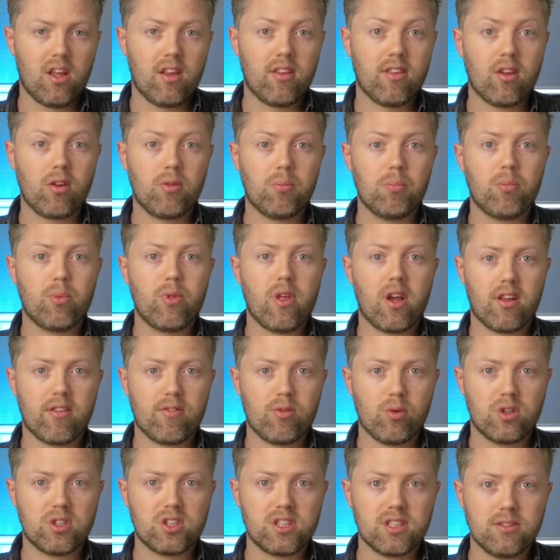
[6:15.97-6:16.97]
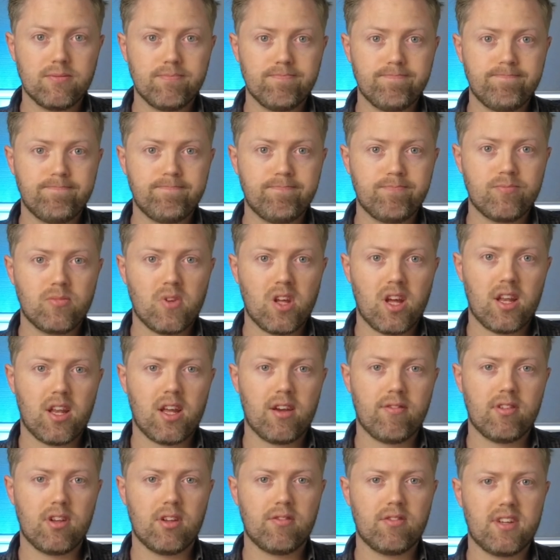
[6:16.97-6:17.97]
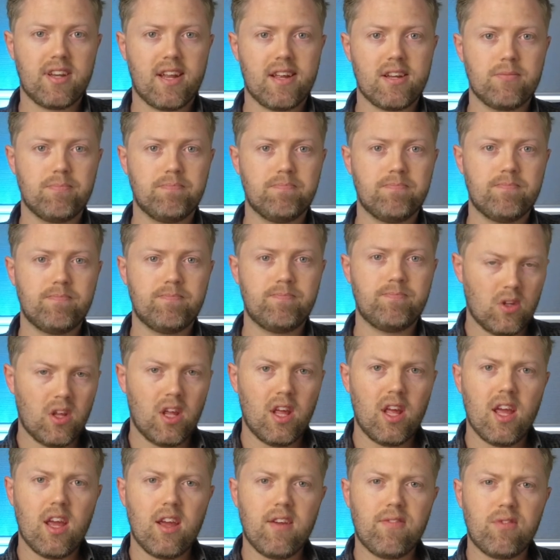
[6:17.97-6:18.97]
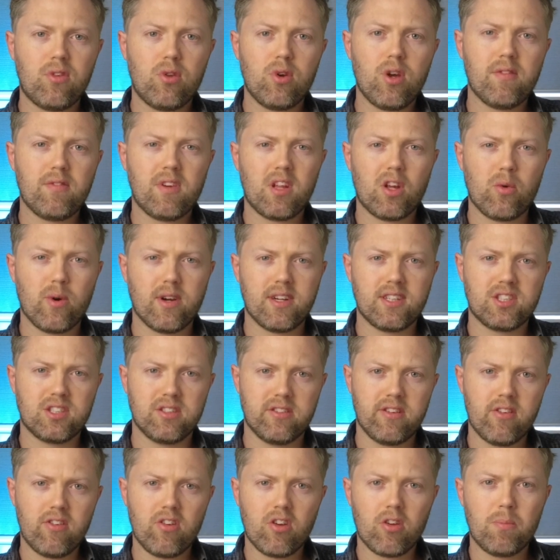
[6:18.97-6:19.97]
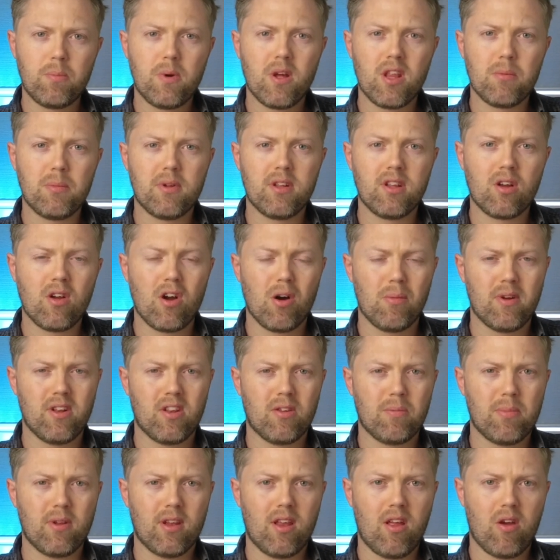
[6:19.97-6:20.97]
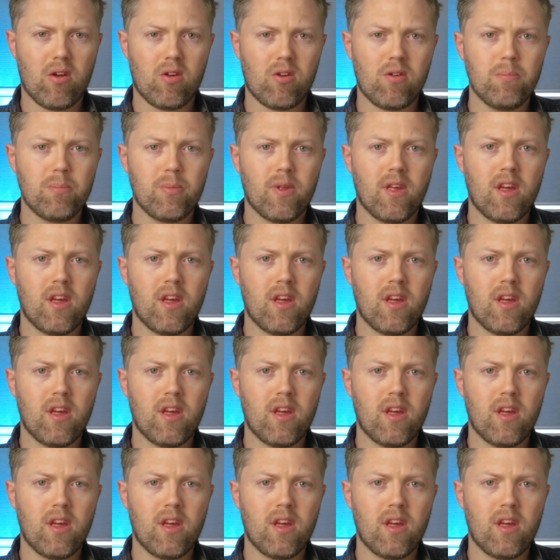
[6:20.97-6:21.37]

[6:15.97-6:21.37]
So thanks for watching and have a lovely day. If you have any questions, just put them in the comments below.